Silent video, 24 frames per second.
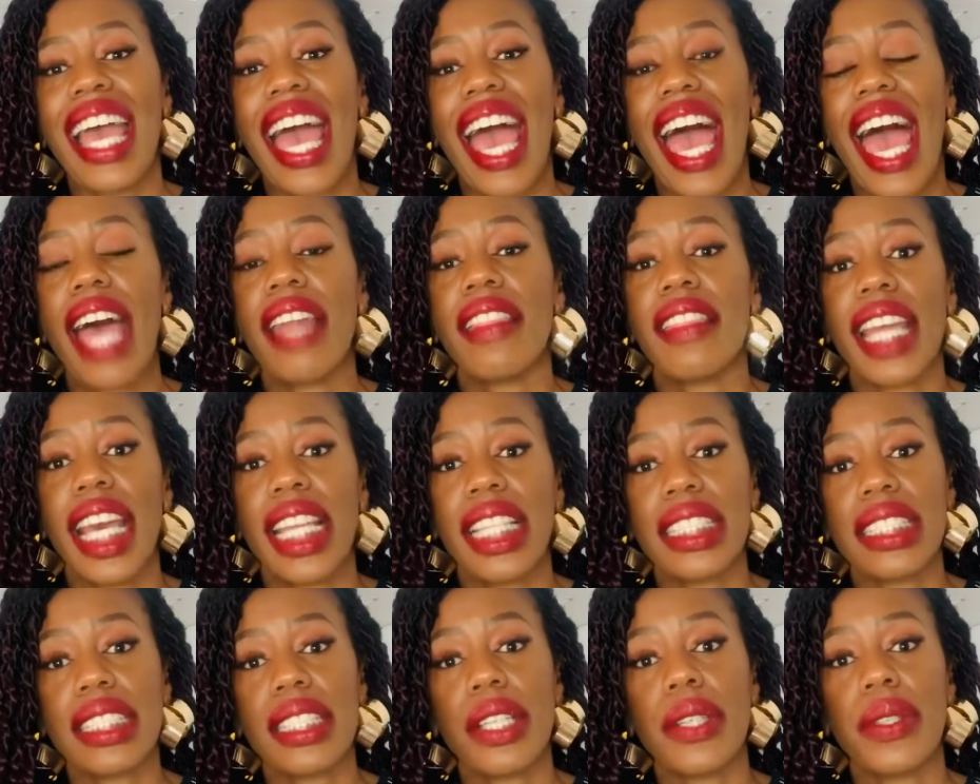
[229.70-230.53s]
and that
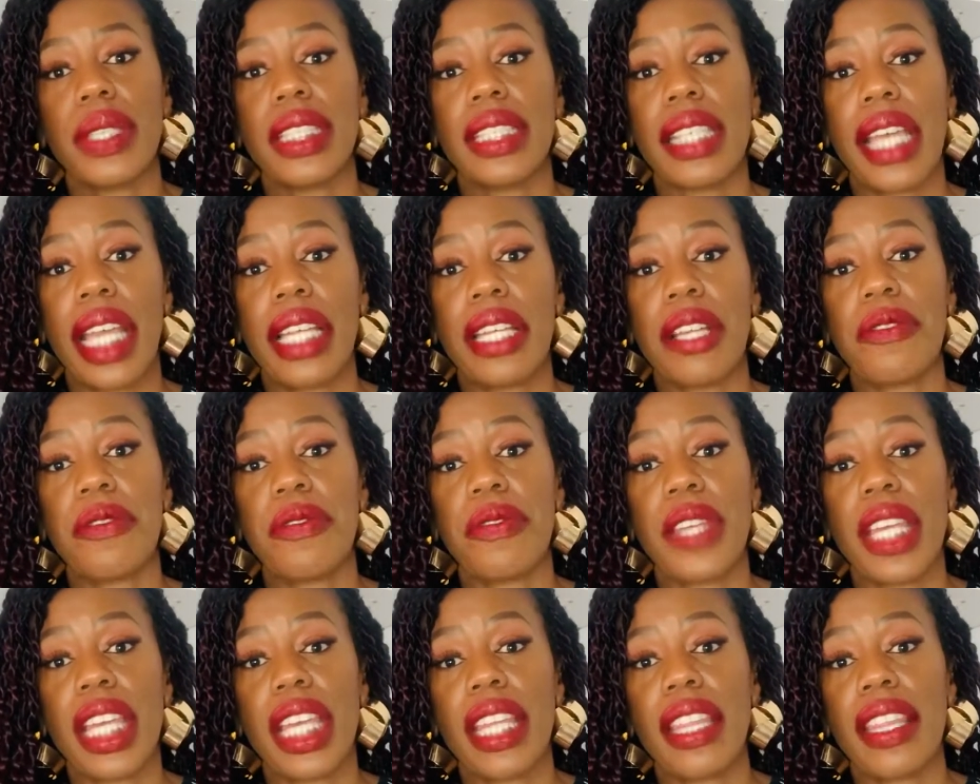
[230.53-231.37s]
is the retainer
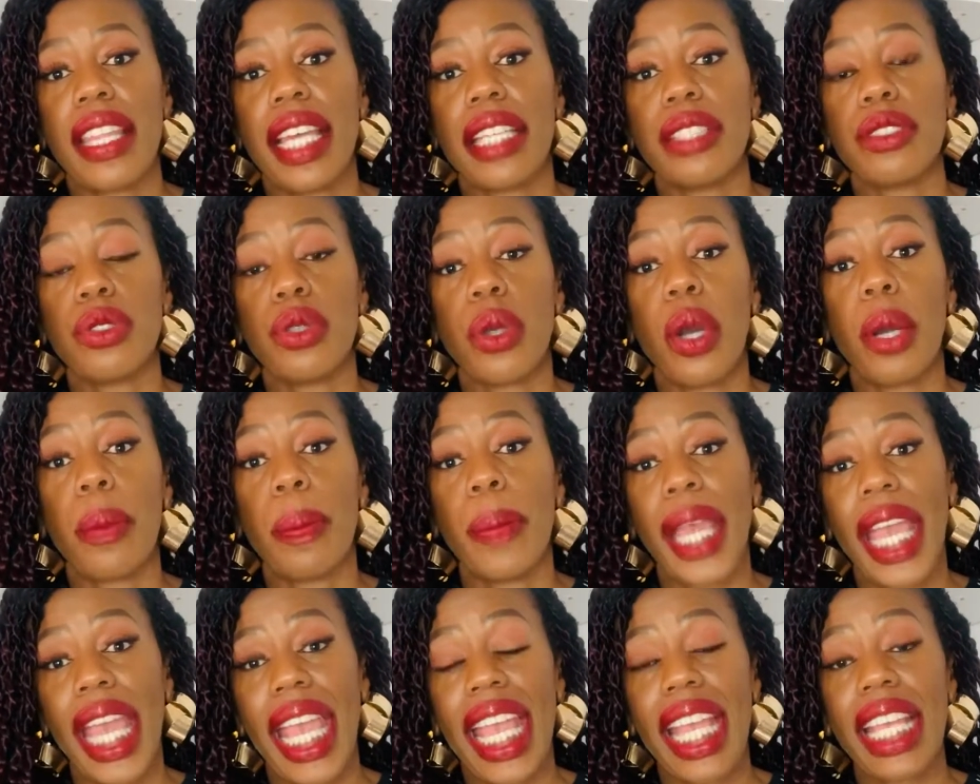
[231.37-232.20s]
fee that you are
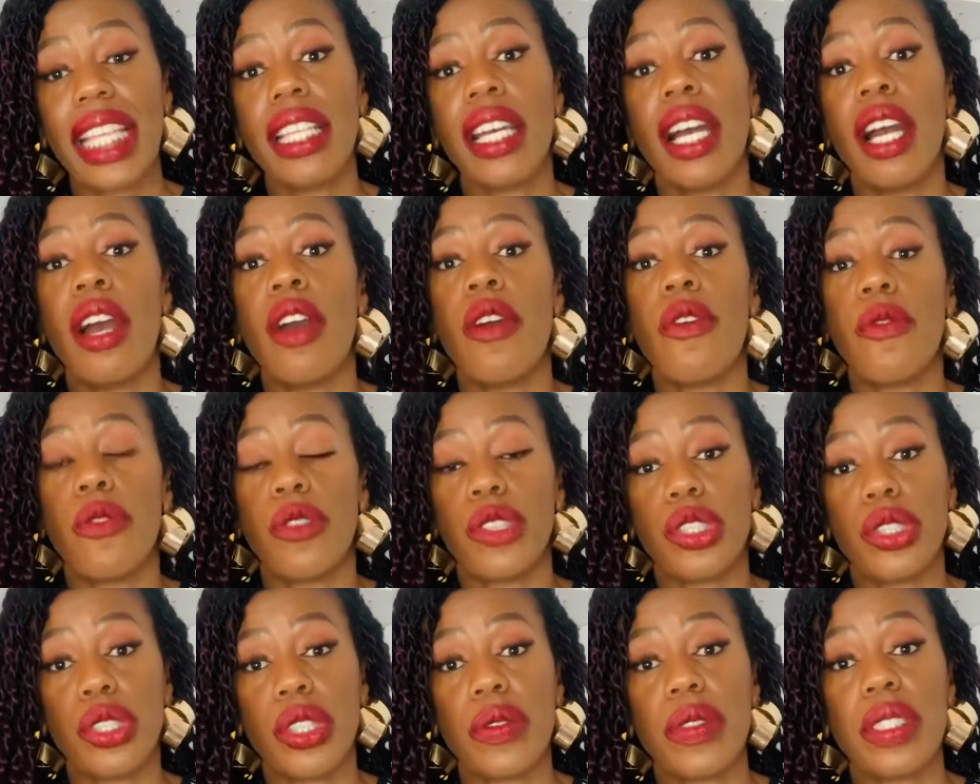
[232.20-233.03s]
paid for
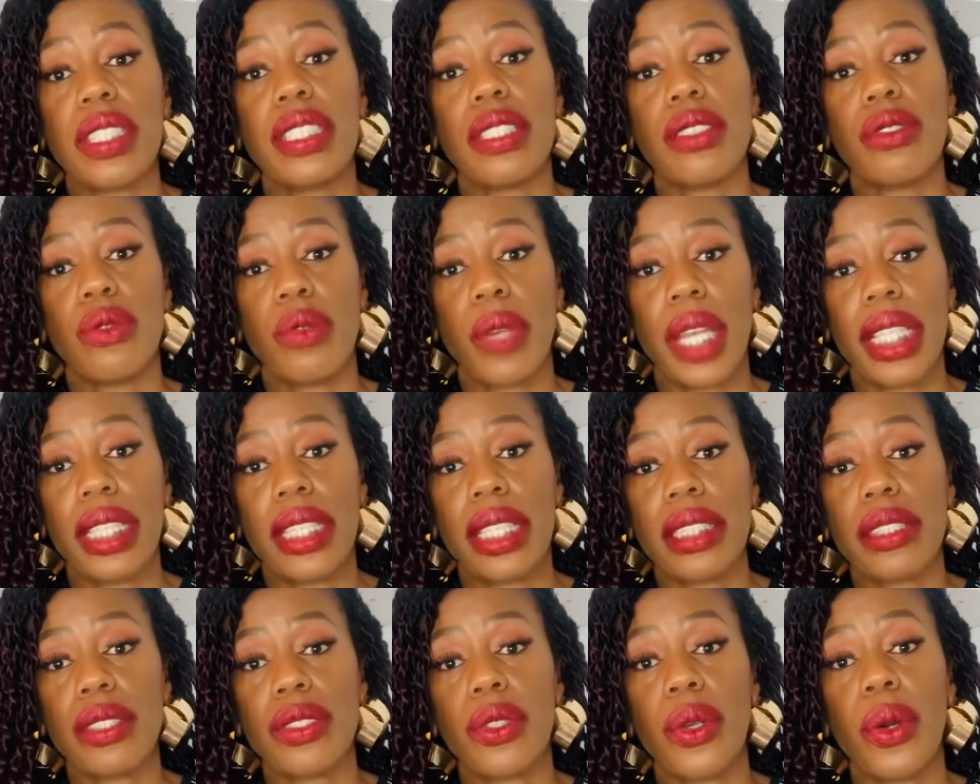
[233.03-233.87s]
services
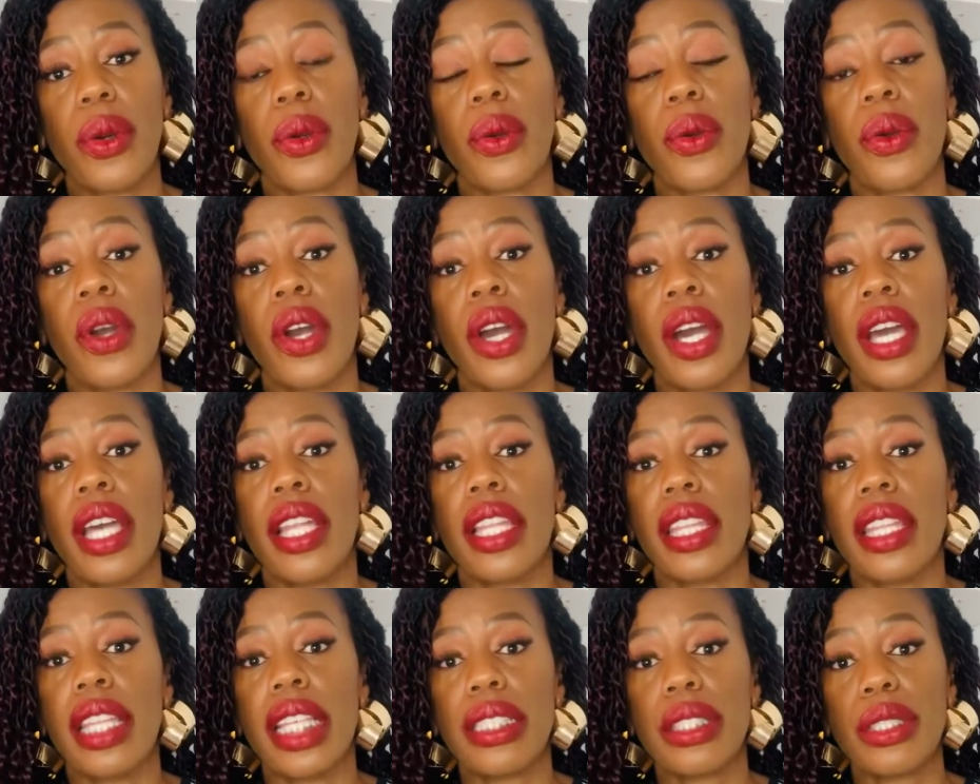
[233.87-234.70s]
rendered. So
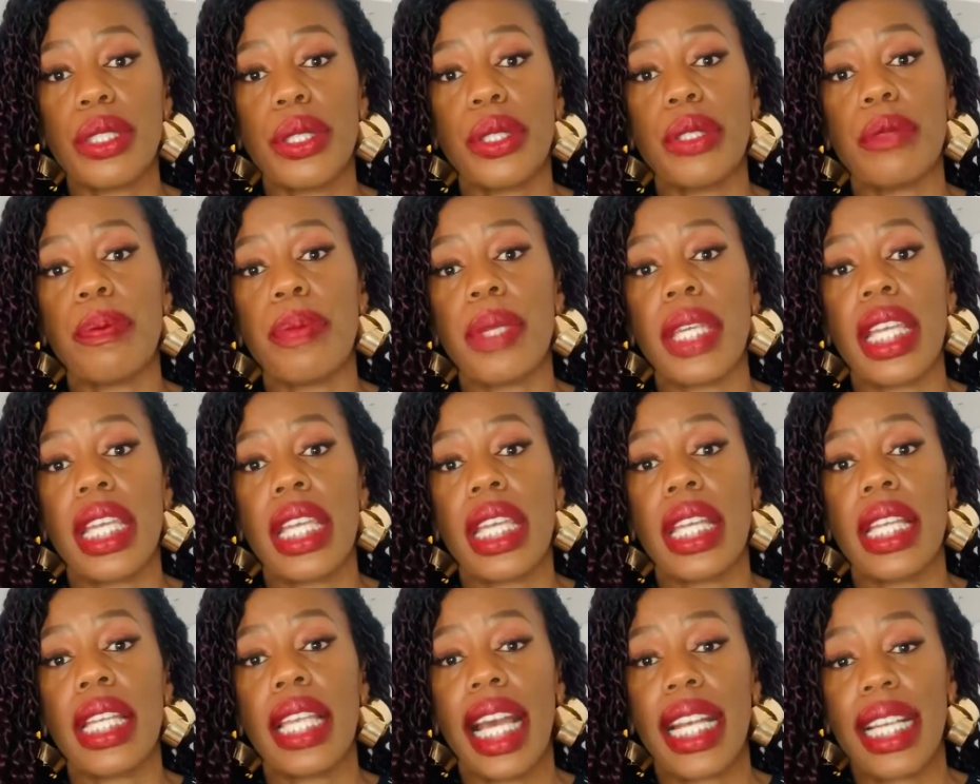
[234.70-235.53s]
this could
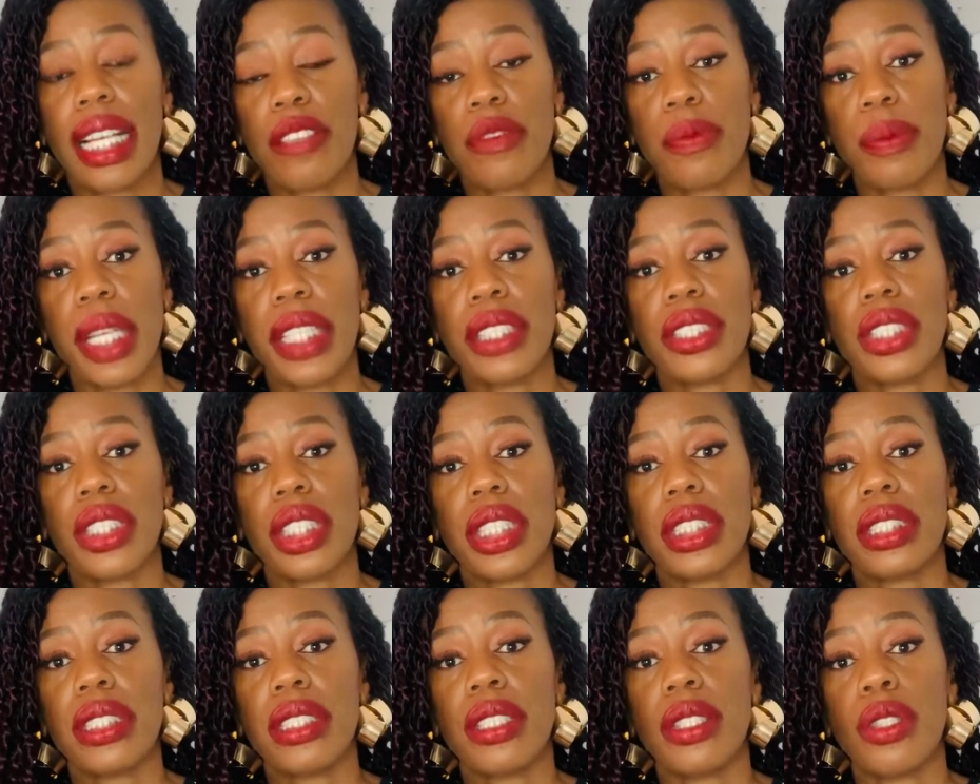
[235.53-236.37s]
be, like I've
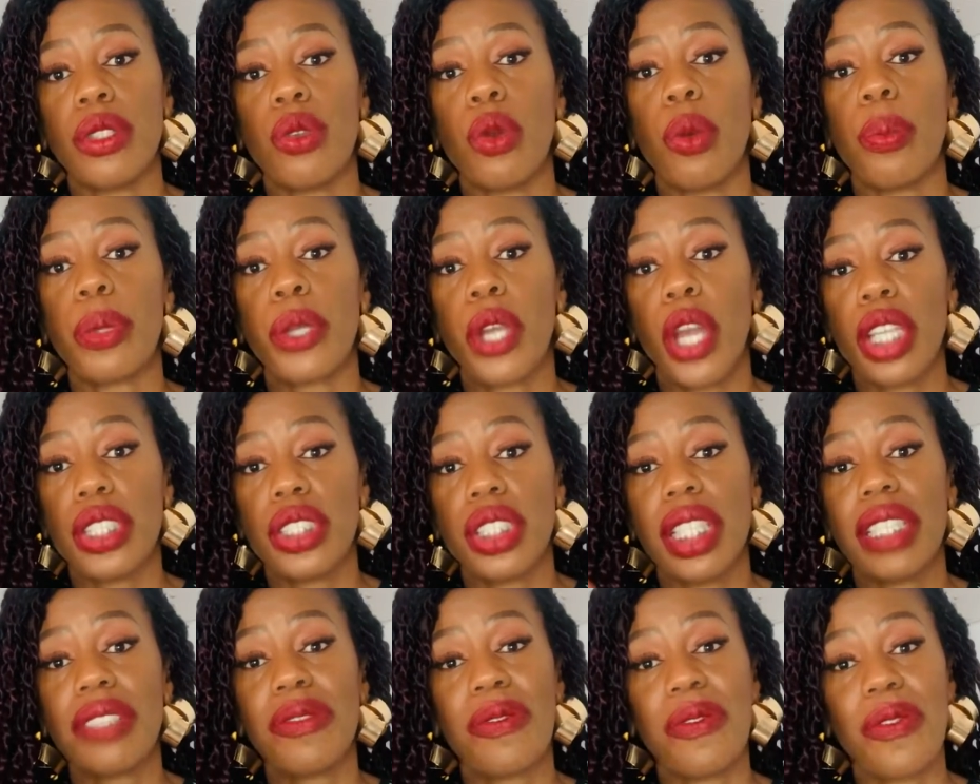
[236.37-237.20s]
mentioned, your
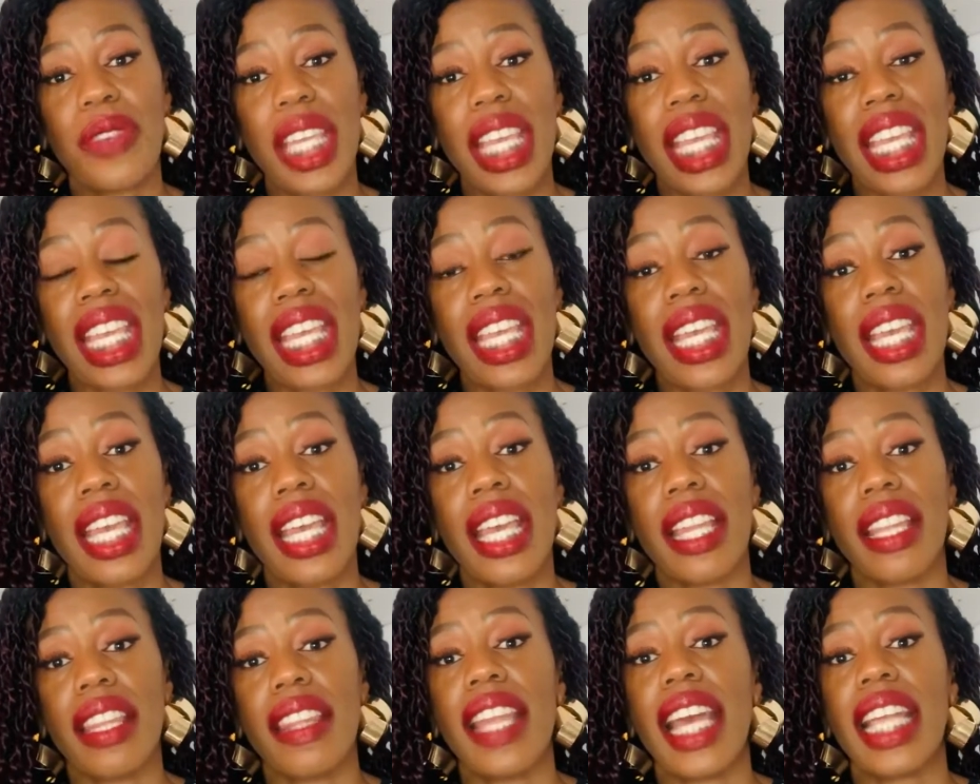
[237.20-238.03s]
project fee
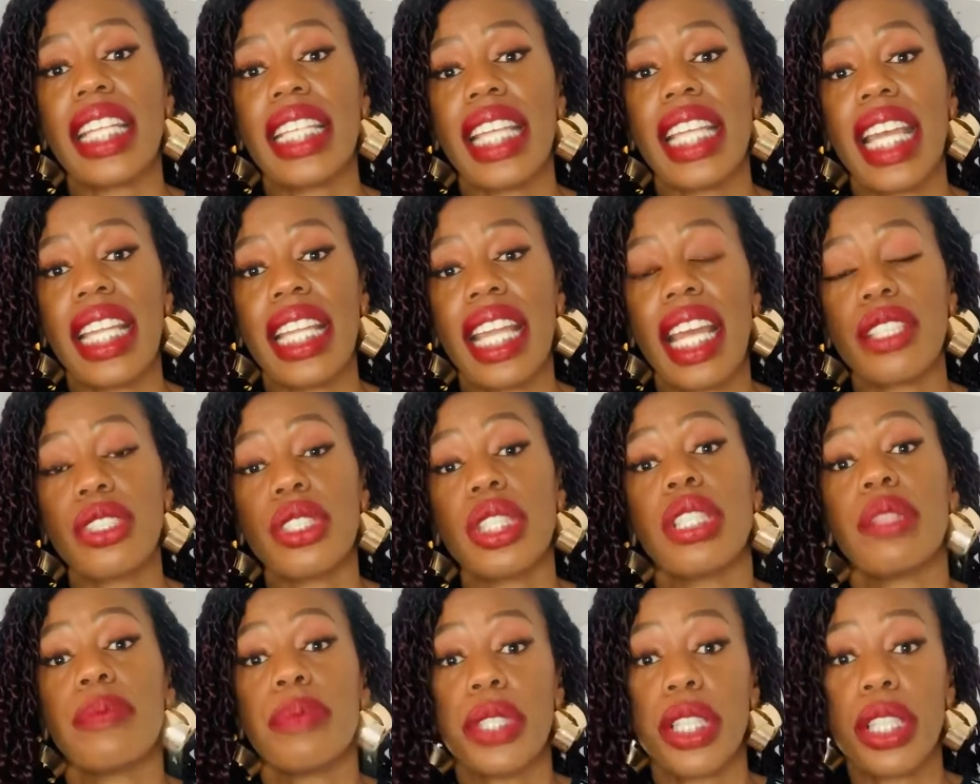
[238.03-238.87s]
that can
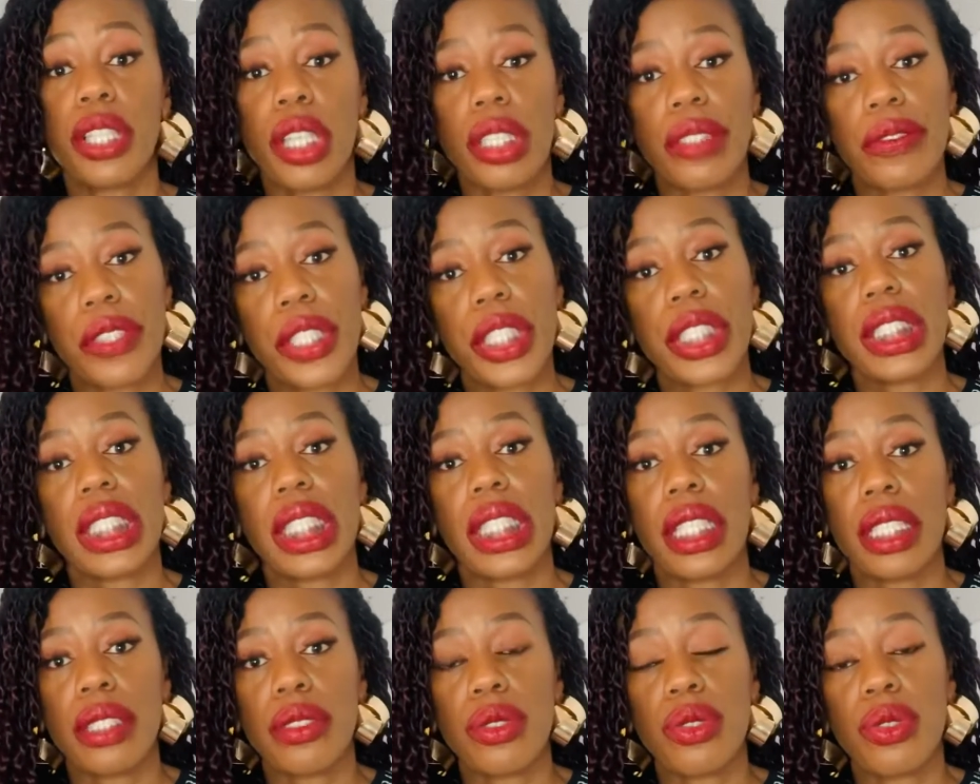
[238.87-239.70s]
actually be converted
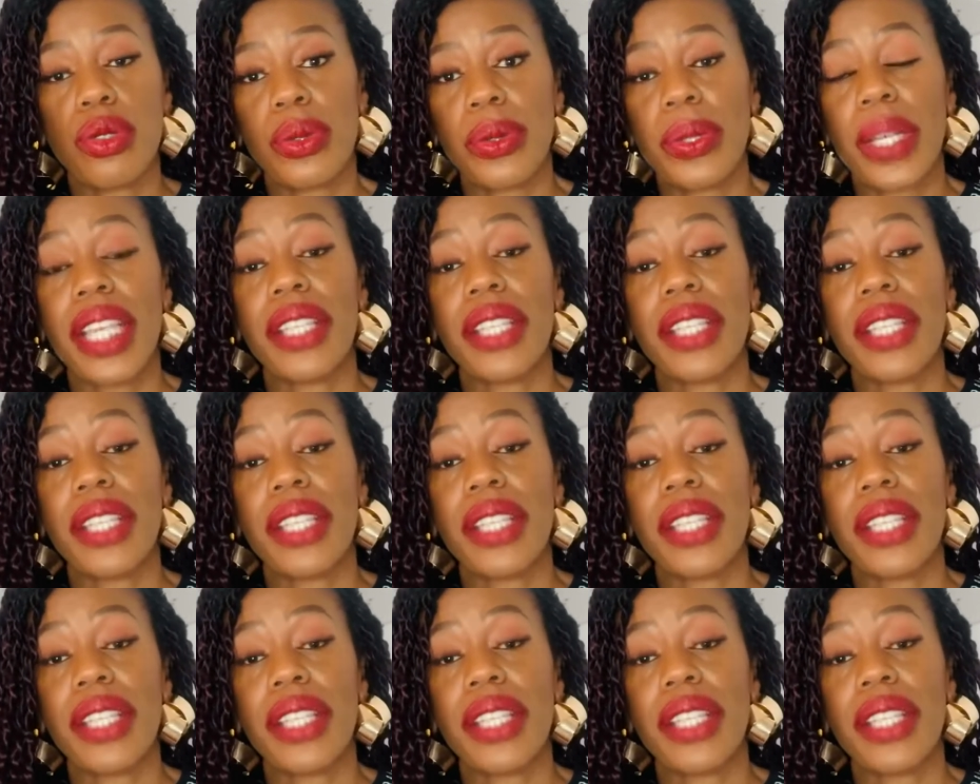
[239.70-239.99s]
into a